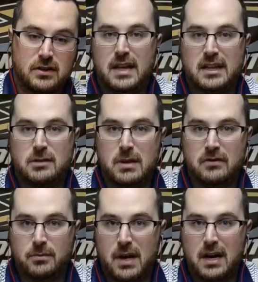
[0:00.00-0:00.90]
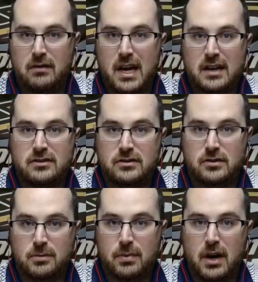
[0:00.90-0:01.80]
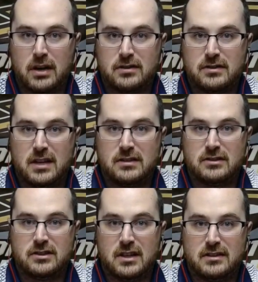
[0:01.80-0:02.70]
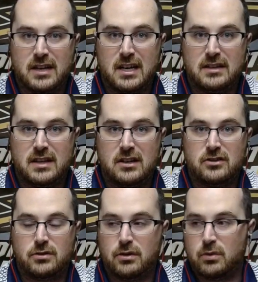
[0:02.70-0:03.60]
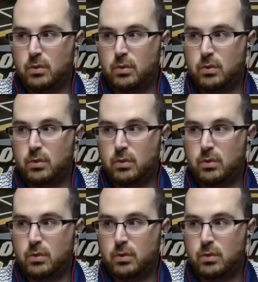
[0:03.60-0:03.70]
That's going to be it for my reaction to the Boston Celtics signing Dennis Schroder.